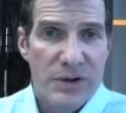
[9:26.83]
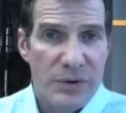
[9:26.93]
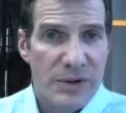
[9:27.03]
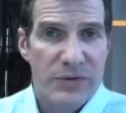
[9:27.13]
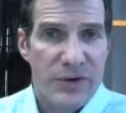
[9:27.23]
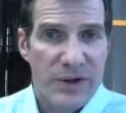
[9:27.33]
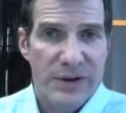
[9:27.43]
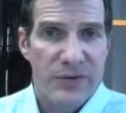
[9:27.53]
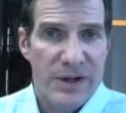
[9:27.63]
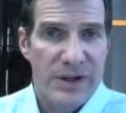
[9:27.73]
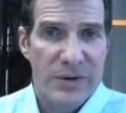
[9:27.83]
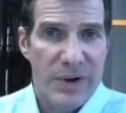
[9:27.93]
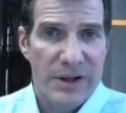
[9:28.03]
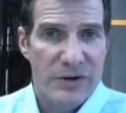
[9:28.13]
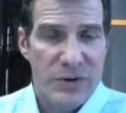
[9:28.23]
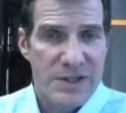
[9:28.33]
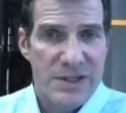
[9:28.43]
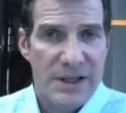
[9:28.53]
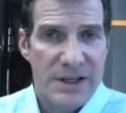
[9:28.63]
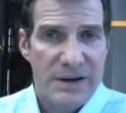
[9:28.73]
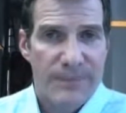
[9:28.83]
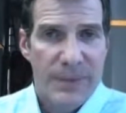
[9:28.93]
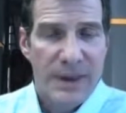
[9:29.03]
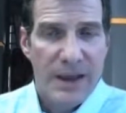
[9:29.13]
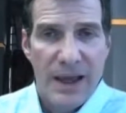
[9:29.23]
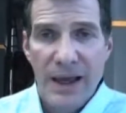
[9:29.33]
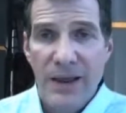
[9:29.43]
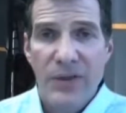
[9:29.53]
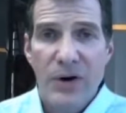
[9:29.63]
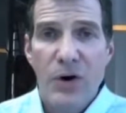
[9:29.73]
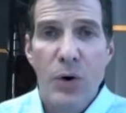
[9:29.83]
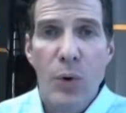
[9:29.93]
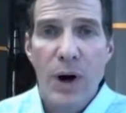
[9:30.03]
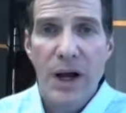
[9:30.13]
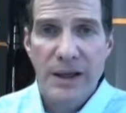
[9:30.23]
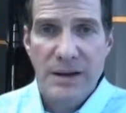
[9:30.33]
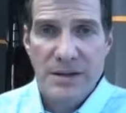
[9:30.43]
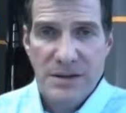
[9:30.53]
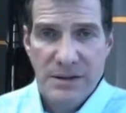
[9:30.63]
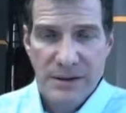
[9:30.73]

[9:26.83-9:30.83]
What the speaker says: You're only feeding them electricity, and they're quiet.